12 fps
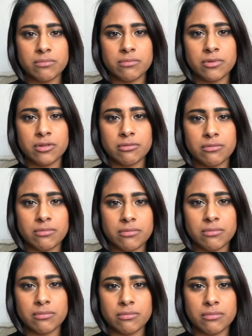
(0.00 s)
Meh,
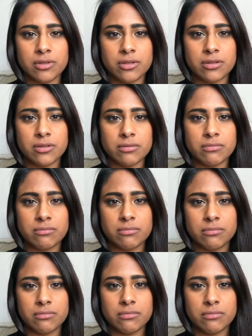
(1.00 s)
meh,
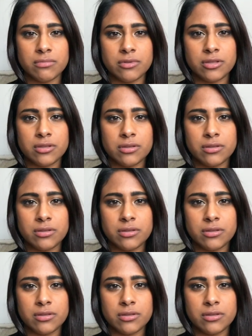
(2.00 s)
meh, meh.